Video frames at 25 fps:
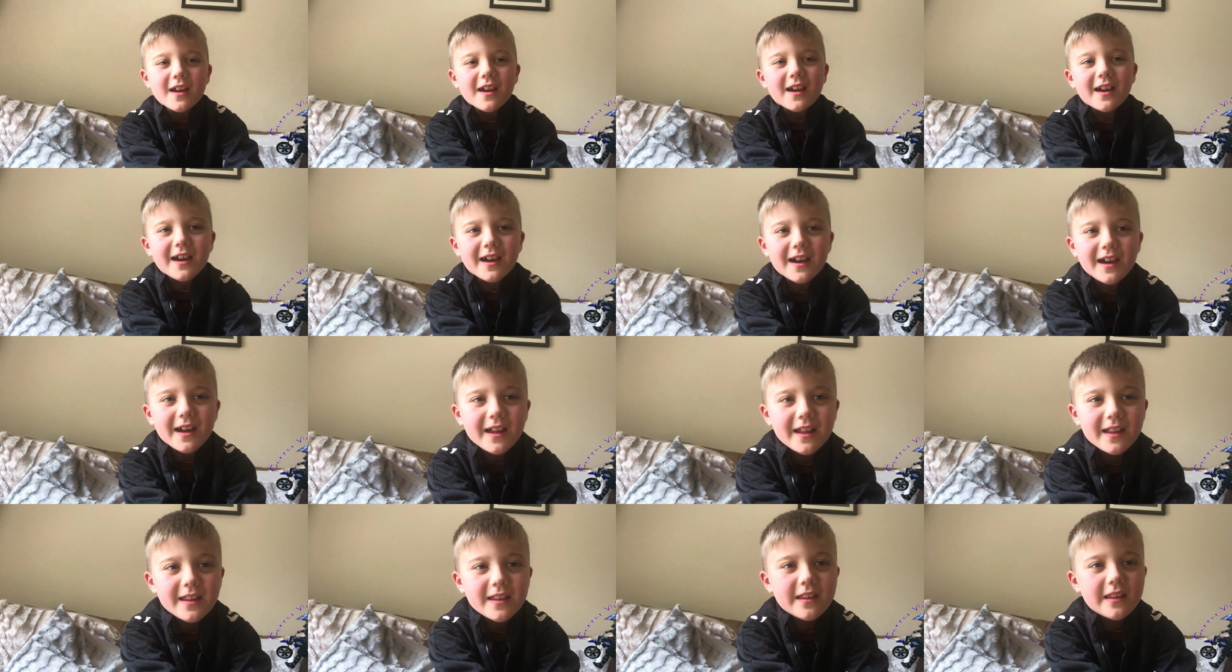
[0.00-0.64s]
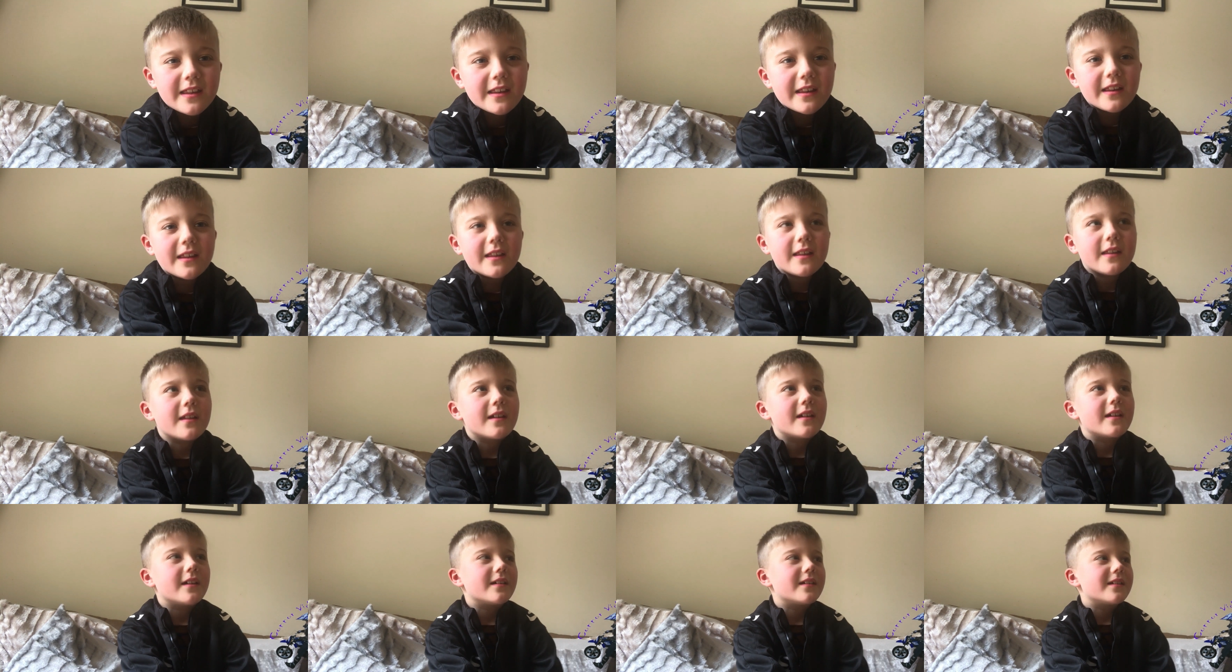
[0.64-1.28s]

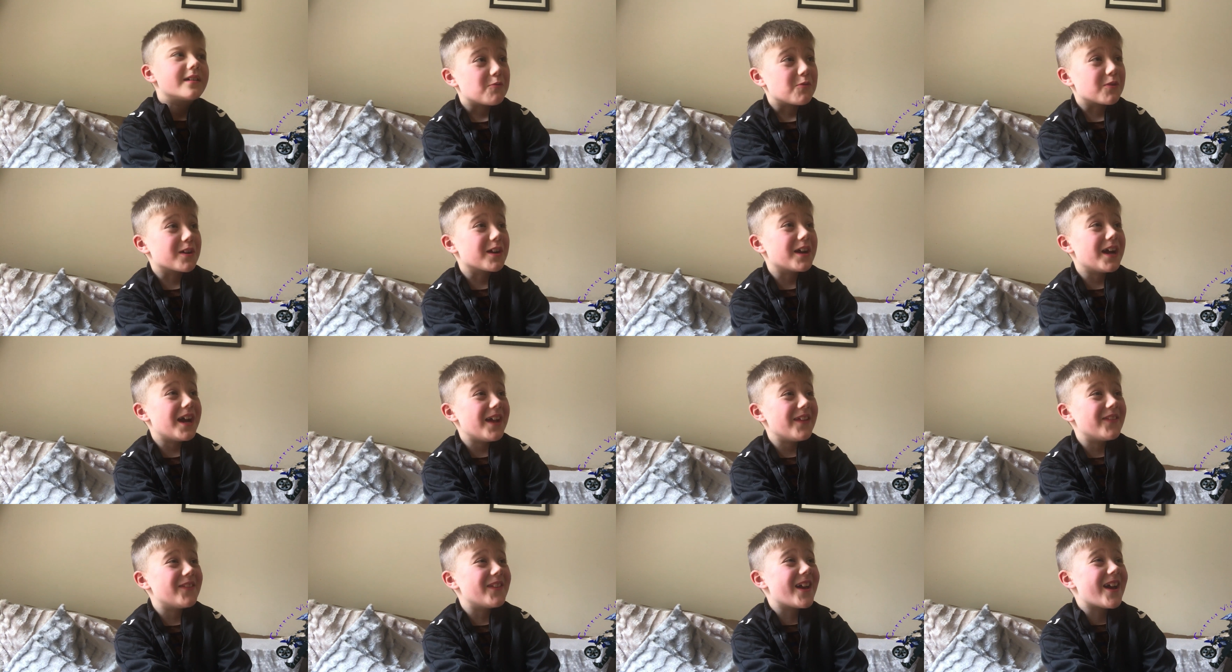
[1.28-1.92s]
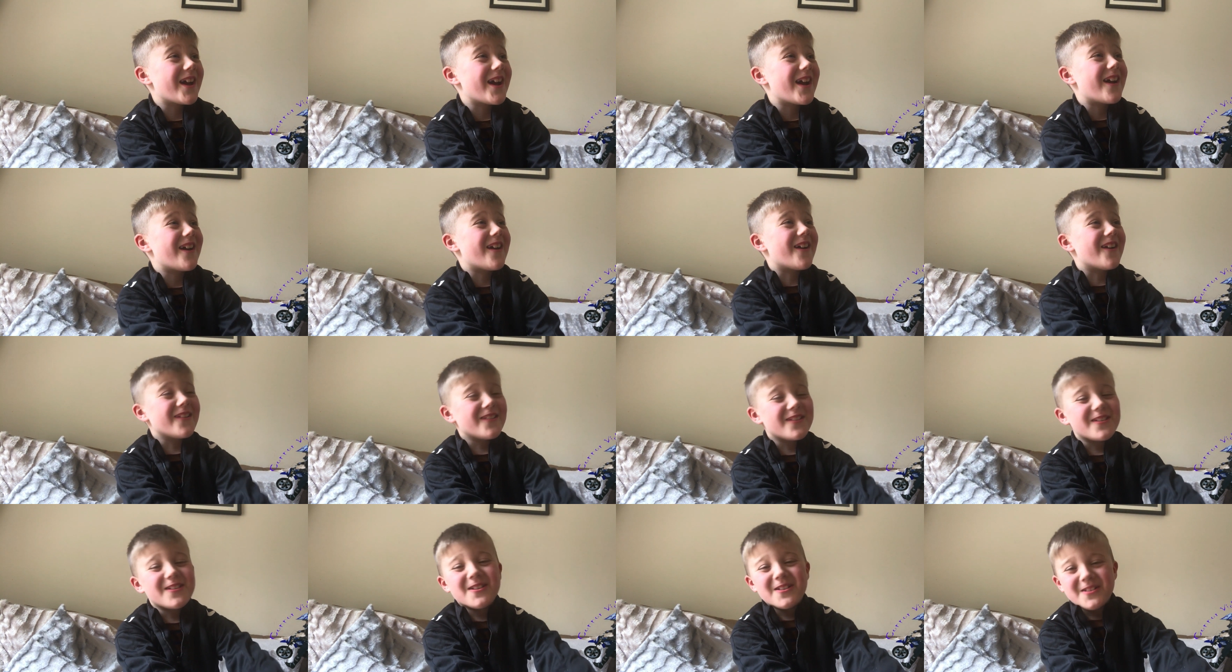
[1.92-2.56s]
And we're getting there,
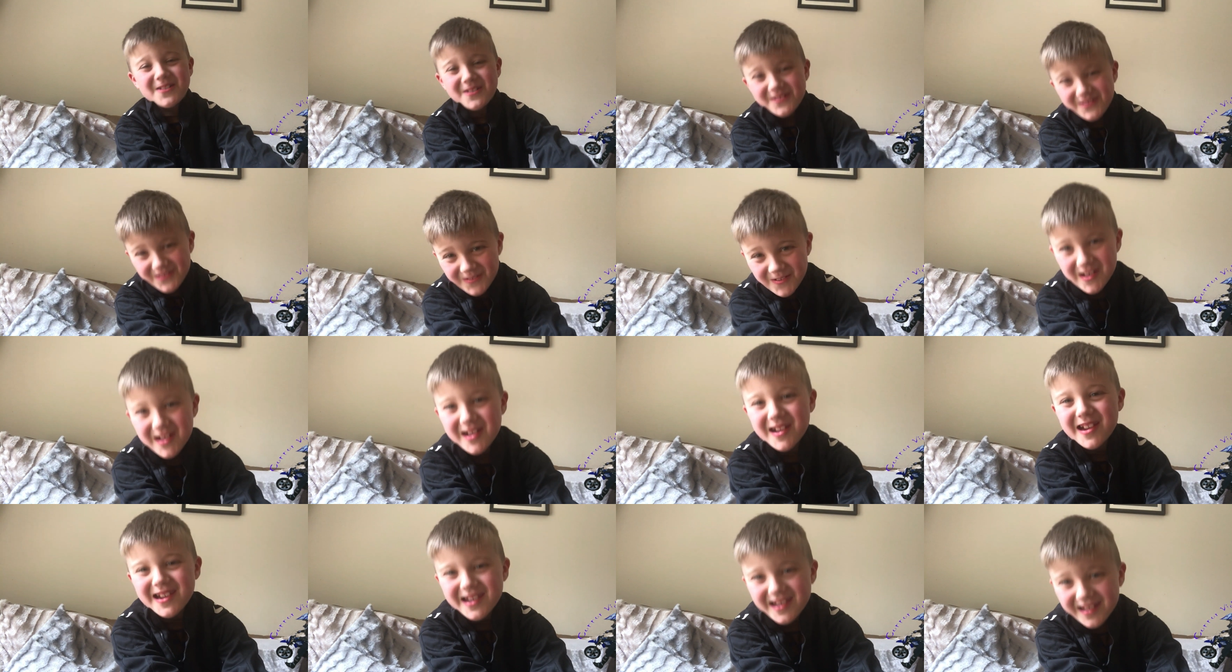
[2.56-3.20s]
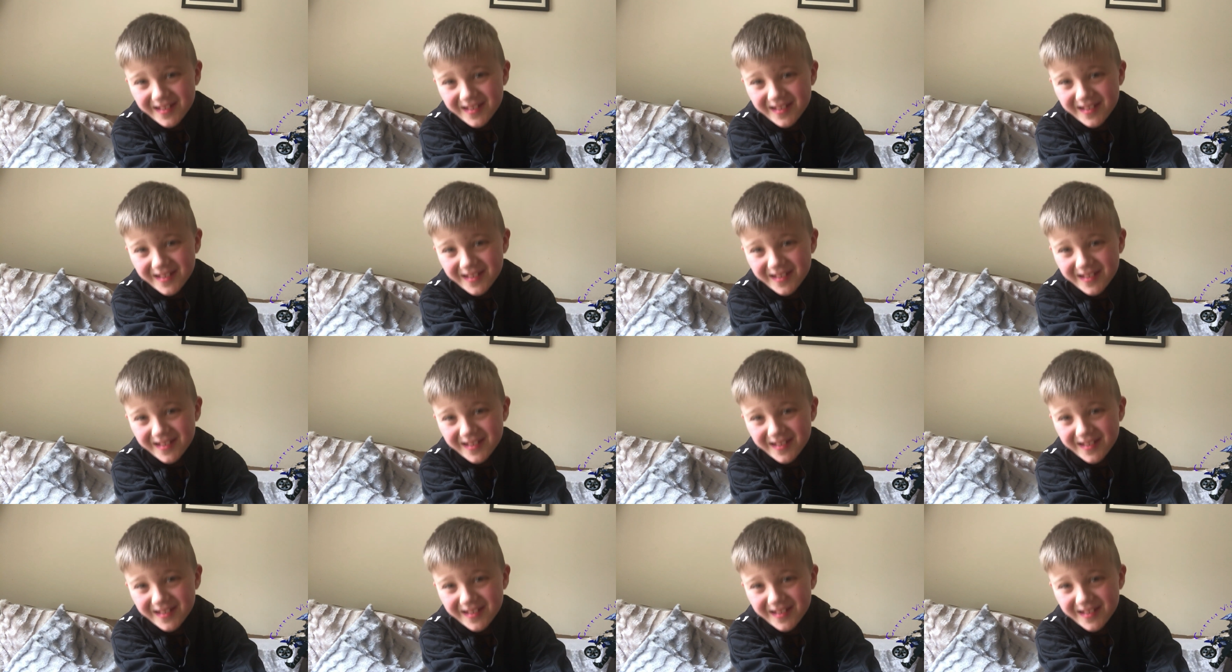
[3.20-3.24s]
but